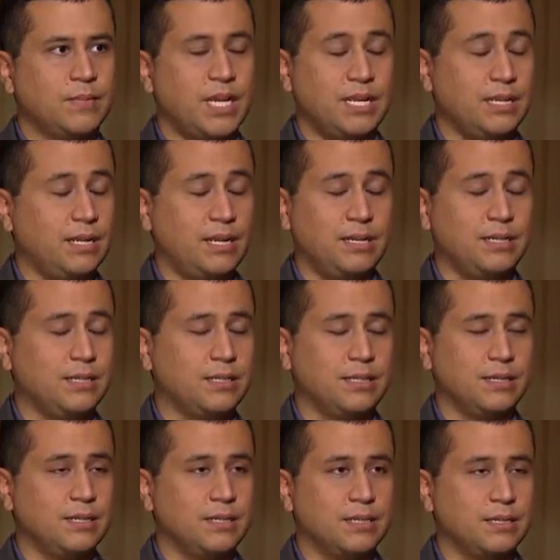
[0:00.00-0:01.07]
I just
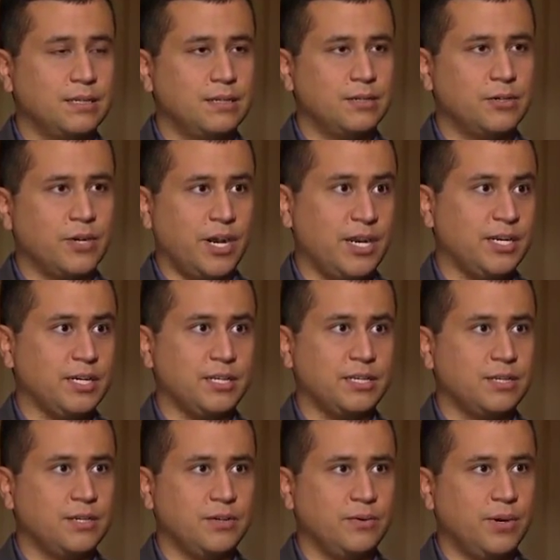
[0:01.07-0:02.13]
think it's a tragic
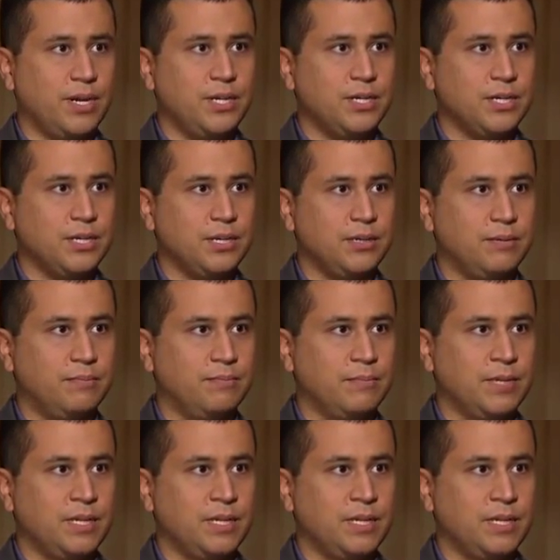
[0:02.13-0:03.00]
situation, and